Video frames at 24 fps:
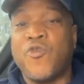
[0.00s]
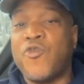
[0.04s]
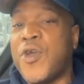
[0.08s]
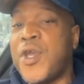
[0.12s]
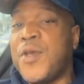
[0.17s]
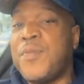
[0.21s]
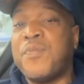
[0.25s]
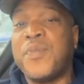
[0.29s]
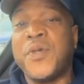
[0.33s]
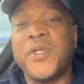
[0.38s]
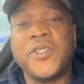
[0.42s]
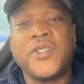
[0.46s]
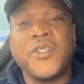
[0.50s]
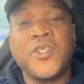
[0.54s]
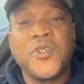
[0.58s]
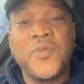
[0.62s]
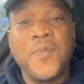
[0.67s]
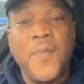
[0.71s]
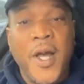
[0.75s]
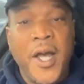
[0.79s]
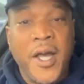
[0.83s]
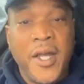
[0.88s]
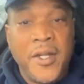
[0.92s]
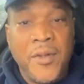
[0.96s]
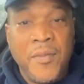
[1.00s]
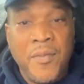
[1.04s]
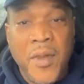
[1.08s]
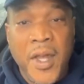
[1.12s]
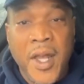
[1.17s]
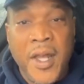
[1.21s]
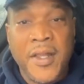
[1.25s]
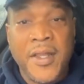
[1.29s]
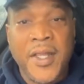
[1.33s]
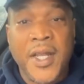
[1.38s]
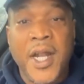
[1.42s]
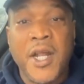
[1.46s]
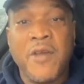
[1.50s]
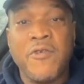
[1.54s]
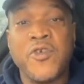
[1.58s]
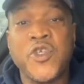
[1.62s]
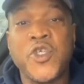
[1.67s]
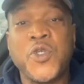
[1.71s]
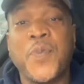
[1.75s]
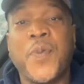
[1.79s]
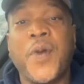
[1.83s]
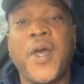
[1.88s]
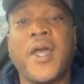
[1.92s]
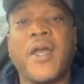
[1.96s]
great business mind, a man that I
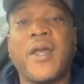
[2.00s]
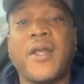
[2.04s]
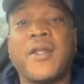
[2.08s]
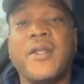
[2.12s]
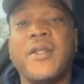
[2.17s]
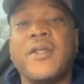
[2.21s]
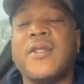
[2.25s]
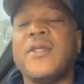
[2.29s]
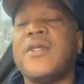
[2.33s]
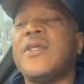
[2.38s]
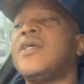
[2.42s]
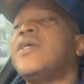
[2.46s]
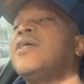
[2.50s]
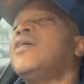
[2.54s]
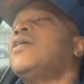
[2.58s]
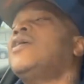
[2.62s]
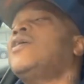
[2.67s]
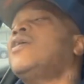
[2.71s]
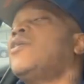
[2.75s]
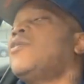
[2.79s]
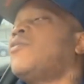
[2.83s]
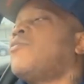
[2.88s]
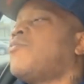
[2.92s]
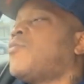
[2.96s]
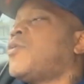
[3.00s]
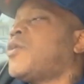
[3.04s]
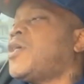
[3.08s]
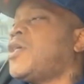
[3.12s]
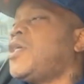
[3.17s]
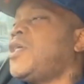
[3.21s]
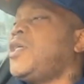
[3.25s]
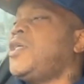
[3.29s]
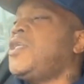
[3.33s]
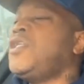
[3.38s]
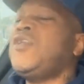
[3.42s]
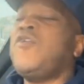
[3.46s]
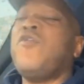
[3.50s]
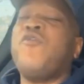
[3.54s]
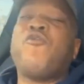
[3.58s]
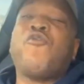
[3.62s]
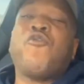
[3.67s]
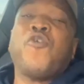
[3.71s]
respect. But in the